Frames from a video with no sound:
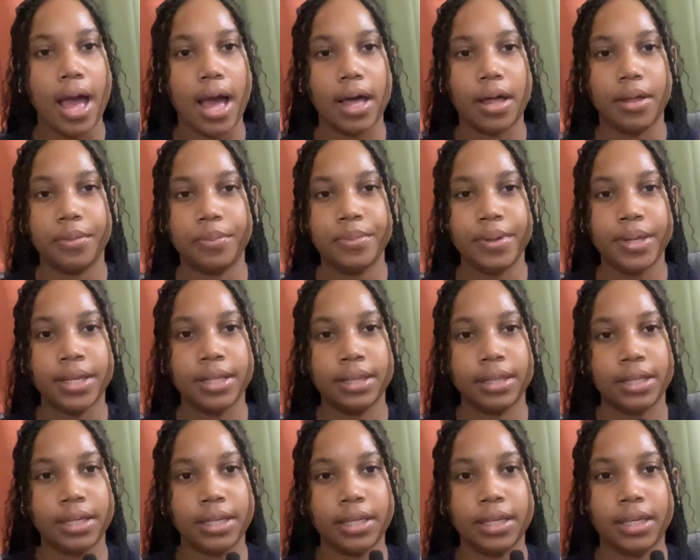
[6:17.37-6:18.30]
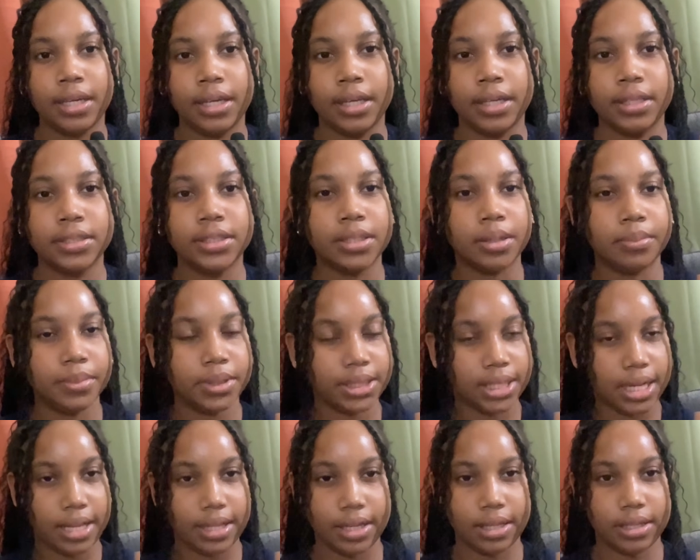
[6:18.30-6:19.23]
I'll be linking some
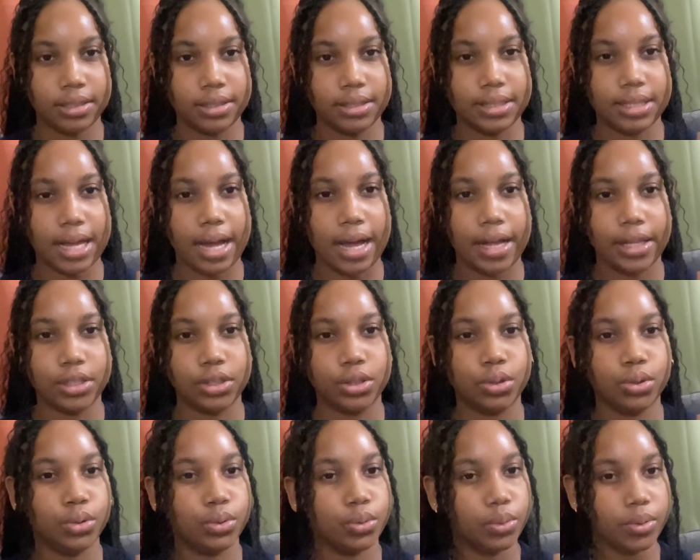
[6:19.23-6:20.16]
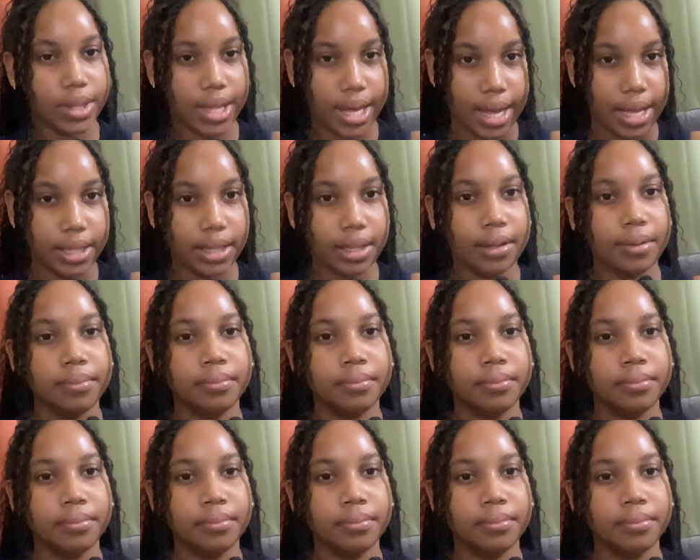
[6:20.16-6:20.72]
channels that do that